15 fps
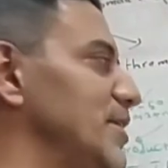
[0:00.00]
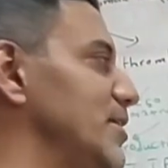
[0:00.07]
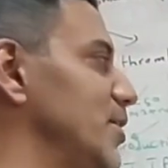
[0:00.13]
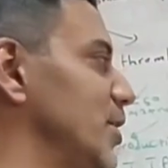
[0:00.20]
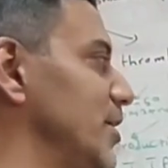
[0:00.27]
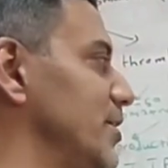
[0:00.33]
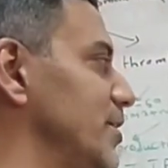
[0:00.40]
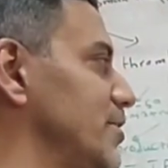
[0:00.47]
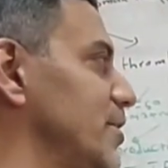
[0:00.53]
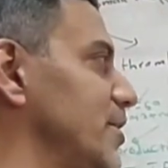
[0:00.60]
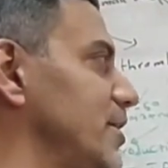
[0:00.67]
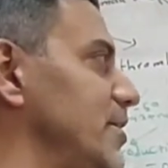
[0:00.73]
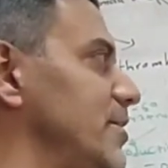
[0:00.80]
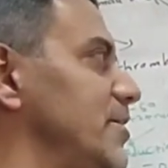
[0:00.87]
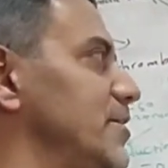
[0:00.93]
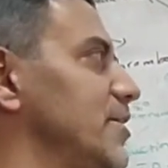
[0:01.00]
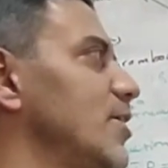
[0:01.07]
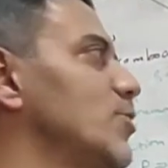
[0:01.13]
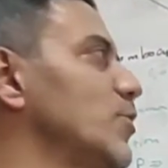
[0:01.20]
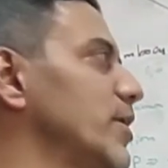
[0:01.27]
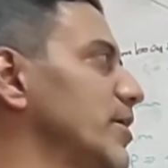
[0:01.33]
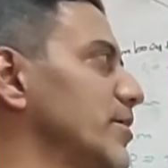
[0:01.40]
be hereditary,
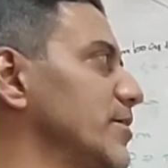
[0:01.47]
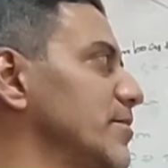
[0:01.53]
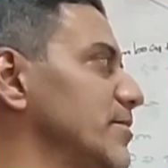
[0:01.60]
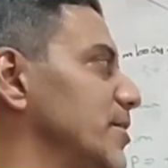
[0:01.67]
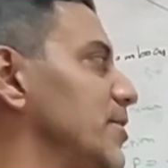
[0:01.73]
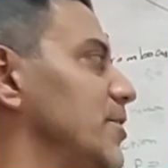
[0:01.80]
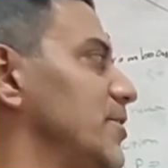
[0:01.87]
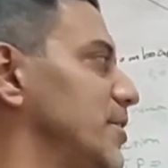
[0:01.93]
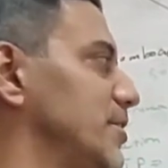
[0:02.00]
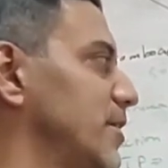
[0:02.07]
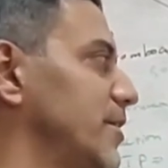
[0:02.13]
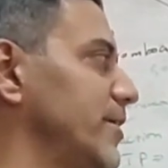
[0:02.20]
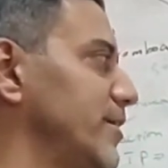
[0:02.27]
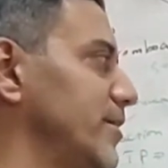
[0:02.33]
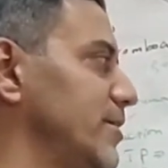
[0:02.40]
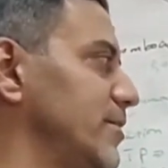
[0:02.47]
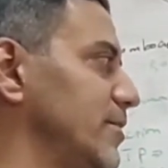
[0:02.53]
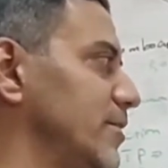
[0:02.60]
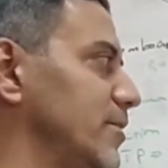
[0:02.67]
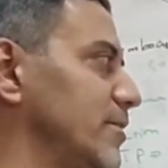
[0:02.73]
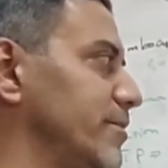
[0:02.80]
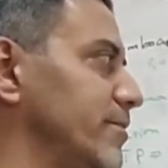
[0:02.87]
acquired, hereditary,
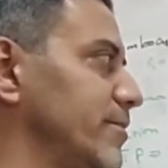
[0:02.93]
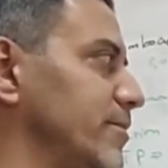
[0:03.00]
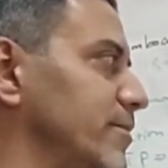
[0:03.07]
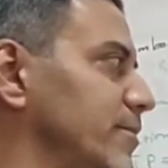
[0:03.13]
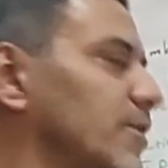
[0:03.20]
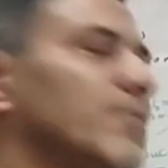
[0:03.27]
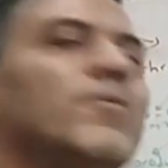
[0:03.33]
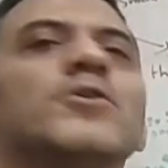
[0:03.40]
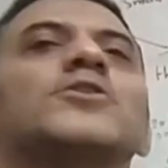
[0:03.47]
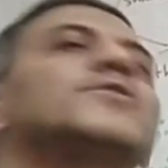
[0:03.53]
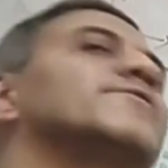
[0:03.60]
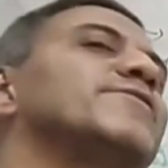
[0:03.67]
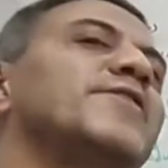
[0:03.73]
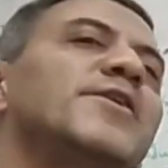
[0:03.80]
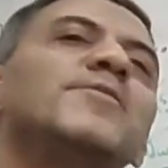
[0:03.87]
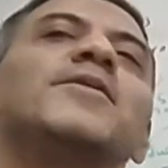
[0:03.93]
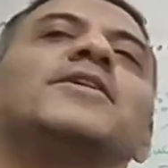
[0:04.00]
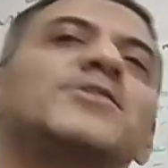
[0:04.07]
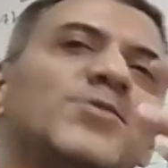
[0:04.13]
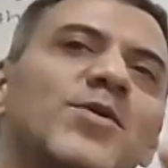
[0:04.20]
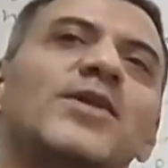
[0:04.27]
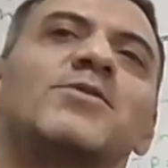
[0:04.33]
the most
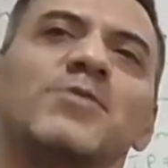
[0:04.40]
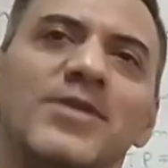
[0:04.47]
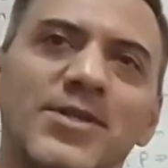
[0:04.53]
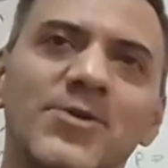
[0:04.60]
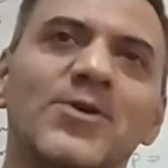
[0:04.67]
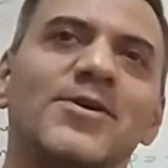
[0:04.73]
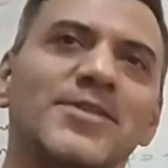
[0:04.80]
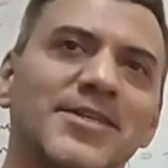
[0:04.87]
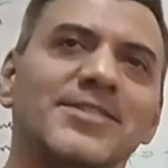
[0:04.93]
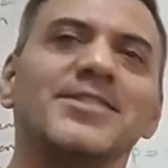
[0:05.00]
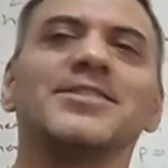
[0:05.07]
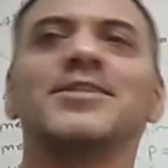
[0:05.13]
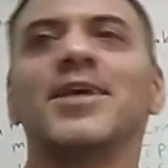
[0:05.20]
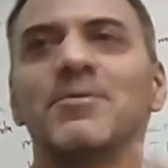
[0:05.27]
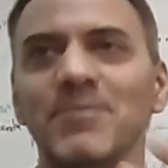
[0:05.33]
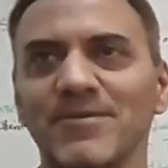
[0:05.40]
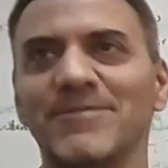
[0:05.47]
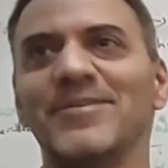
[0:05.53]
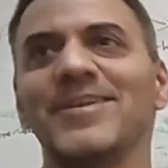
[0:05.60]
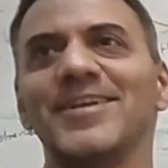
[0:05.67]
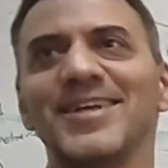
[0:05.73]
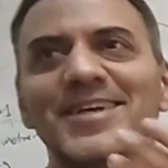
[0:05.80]
famous, what we know, this is
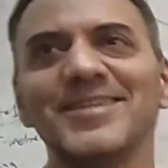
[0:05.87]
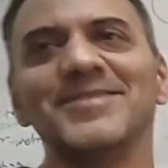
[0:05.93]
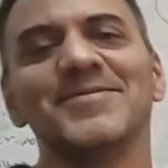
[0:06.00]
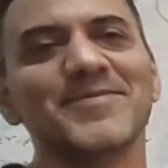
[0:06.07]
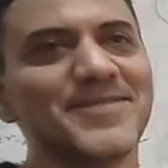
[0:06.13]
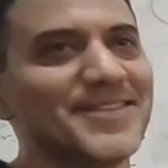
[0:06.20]
hemophilia,